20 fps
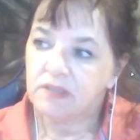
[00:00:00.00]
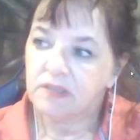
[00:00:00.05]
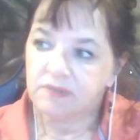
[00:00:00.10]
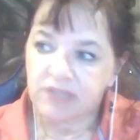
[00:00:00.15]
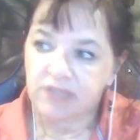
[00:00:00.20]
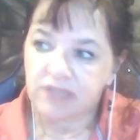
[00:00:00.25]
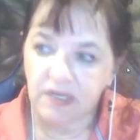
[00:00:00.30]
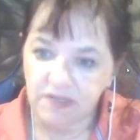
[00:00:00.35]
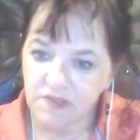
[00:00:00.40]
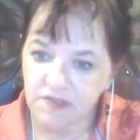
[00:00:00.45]

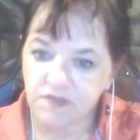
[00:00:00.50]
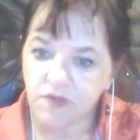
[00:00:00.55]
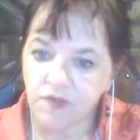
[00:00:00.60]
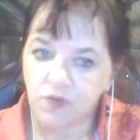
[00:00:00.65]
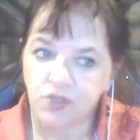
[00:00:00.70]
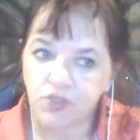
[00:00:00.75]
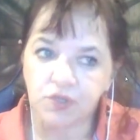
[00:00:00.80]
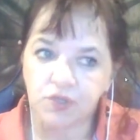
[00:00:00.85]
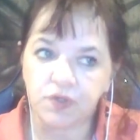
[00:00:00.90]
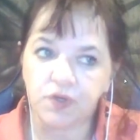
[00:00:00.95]
There is a
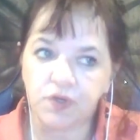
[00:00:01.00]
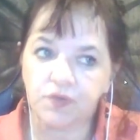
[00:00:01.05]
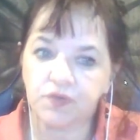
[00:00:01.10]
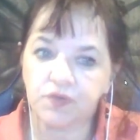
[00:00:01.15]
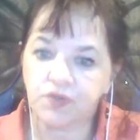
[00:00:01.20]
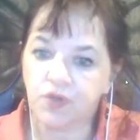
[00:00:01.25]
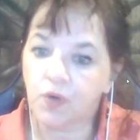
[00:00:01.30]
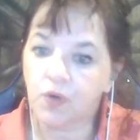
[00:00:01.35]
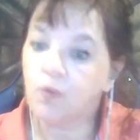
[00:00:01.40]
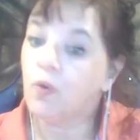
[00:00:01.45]
social
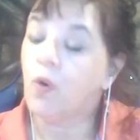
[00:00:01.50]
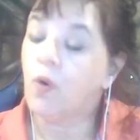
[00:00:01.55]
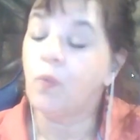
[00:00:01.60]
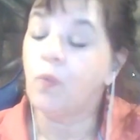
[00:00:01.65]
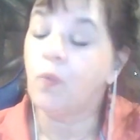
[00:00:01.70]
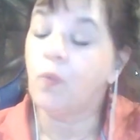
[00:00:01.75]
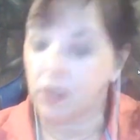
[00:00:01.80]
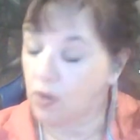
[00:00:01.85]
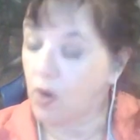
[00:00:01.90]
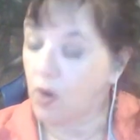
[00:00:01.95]
control.
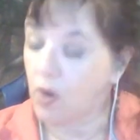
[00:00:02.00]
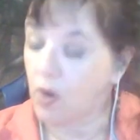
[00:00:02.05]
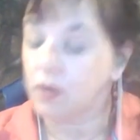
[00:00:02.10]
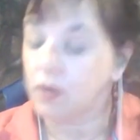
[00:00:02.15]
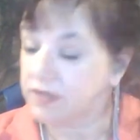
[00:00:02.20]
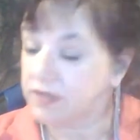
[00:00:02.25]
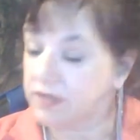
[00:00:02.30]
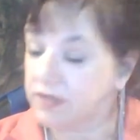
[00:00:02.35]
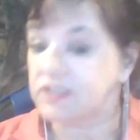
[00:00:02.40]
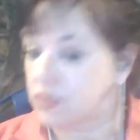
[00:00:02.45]

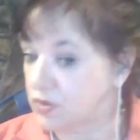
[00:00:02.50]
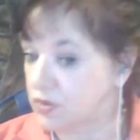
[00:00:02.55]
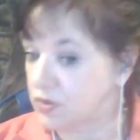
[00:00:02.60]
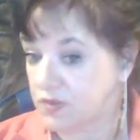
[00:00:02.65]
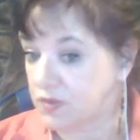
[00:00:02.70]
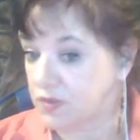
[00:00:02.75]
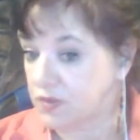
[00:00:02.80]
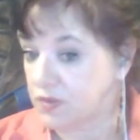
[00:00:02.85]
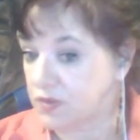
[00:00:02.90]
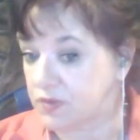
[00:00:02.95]
All this,
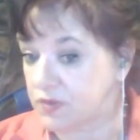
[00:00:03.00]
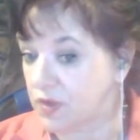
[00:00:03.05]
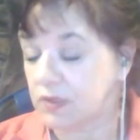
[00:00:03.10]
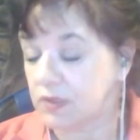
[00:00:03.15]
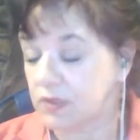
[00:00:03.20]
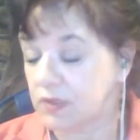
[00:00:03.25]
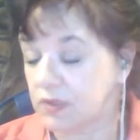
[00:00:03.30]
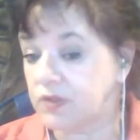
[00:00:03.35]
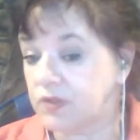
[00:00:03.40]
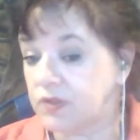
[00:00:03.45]
you
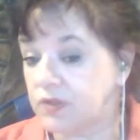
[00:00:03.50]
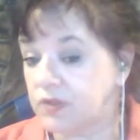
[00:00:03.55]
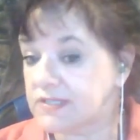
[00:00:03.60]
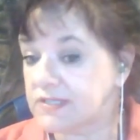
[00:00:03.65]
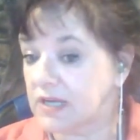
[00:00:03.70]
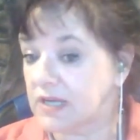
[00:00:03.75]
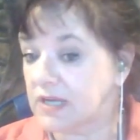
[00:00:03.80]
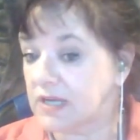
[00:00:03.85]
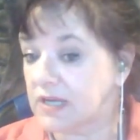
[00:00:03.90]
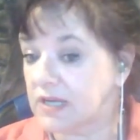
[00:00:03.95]
told it
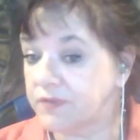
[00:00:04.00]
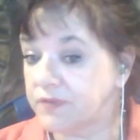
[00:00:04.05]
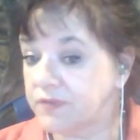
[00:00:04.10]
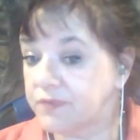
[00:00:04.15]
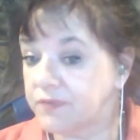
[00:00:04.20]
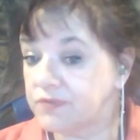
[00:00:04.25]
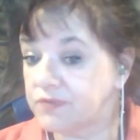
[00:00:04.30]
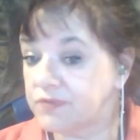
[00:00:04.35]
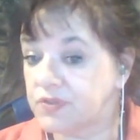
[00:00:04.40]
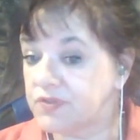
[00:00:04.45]

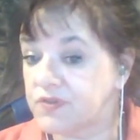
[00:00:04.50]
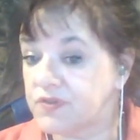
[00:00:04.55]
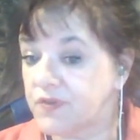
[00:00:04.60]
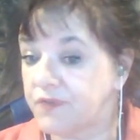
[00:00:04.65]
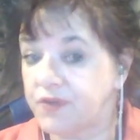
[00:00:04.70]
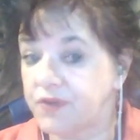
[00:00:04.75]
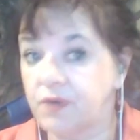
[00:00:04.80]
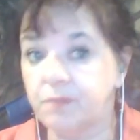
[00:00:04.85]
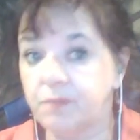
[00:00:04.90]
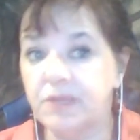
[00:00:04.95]
yourself a
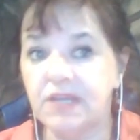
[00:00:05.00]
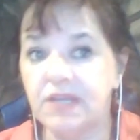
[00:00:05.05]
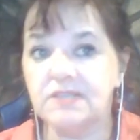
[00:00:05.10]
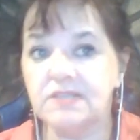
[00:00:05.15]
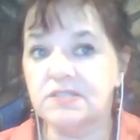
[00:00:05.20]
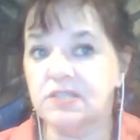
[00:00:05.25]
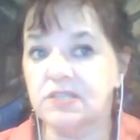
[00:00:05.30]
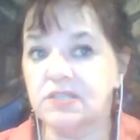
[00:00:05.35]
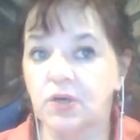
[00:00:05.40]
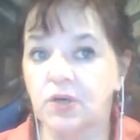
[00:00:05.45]
few
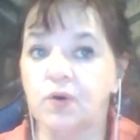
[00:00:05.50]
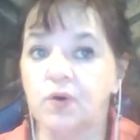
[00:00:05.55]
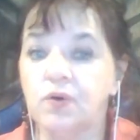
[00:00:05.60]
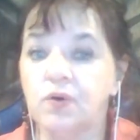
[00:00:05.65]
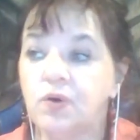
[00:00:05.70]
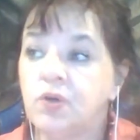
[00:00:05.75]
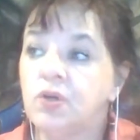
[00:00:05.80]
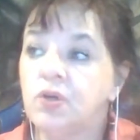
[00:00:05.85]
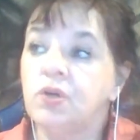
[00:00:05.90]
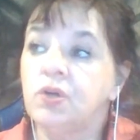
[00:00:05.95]
minutes
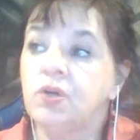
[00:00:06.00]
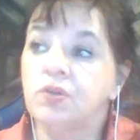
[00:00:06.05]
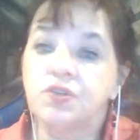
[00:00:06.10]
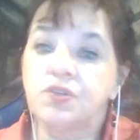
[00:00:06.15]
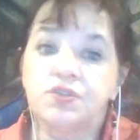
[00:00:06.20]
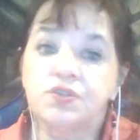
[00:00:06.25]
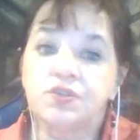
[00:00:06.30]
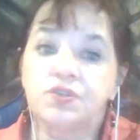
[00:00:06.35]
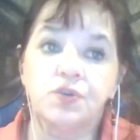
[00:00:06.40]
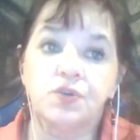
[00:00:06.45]
ago, the
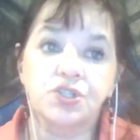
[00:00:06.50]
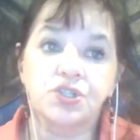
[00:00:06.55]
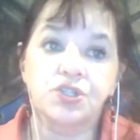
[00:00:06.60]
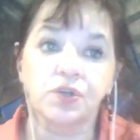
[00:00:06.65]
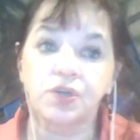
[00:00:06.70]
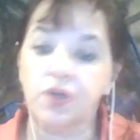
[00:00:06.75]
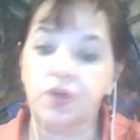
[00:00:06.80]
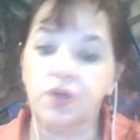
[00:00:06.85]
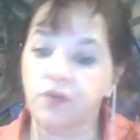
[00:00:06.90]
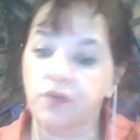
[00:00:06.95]
social
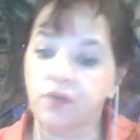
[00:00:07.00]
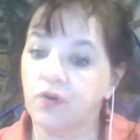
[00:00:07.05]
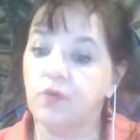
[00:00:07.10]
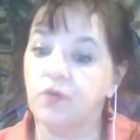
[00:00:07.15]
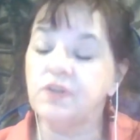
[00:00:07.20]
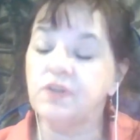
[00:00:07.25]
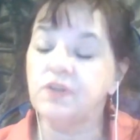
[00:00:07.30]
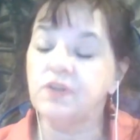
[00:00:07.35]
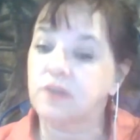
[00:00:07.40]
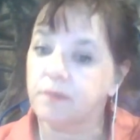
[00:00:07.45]

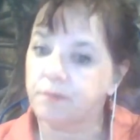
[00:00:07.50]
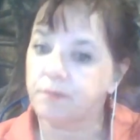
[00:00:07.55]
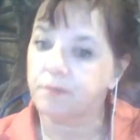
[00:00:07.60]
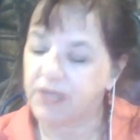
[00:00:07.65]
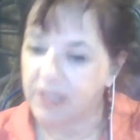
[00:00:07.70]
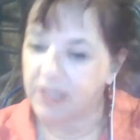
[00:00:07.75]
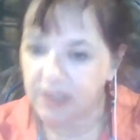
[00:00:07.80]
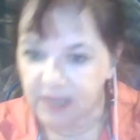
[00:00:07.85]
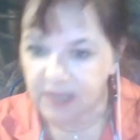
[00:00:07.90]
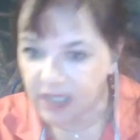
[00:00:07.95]
control is
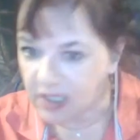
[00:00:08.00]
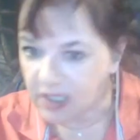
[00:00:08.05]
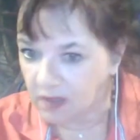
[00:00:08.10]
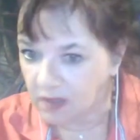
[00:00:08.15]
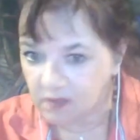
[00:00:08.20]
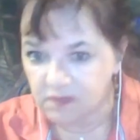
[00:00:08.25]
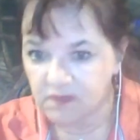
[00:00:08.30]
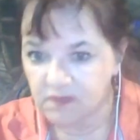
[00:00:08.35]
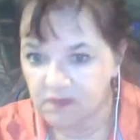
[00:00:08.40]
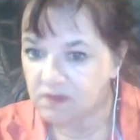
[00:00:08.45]
completely gone.